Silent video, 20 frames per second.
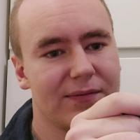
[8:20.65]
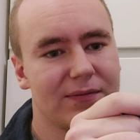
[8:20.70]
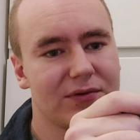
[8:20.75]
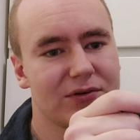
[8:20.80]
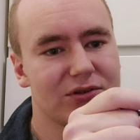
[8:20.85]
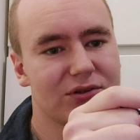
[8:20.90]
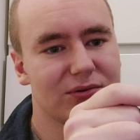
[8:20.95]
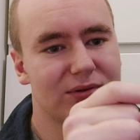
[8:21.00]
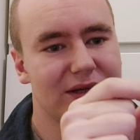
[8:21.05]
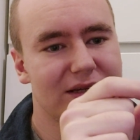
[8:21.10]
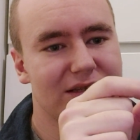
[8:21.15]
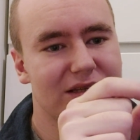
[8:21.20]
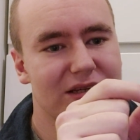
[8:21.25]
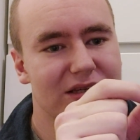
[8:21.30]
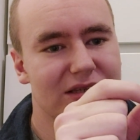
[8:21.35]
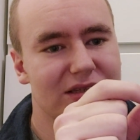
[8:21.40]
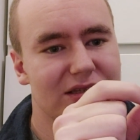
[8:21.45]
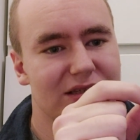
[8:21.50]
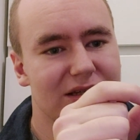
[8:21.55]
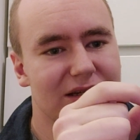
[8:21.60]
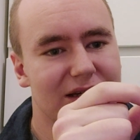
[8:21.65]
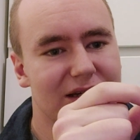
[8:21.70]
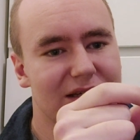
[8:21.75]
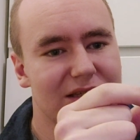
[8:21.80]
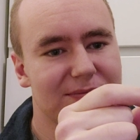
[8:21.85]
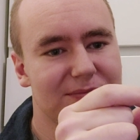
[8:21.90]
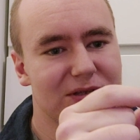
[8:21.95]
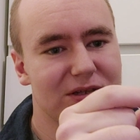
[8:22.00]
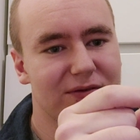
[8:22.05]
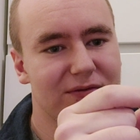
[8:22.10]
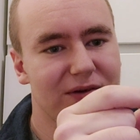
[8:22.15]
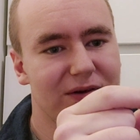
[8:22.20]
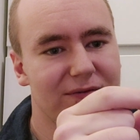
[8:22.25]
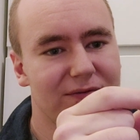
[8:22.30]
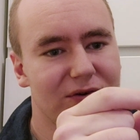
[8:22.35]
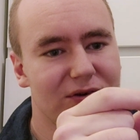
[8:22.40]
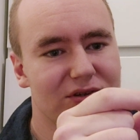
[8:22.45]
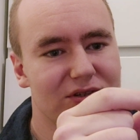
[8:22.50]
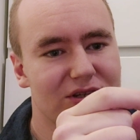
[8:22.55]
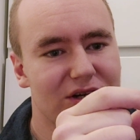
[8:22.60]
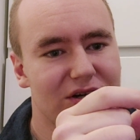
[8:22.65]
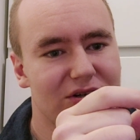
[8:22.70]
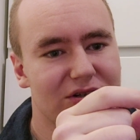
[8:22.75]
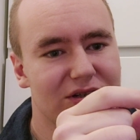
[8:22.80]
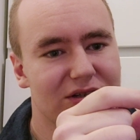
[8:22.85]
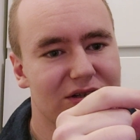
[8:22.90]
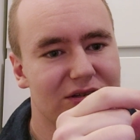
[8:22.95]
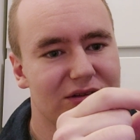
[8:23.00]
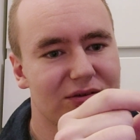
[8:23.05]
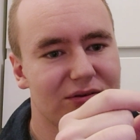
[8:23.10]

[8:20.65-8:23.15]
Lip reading: So this is specifically for a sergeant.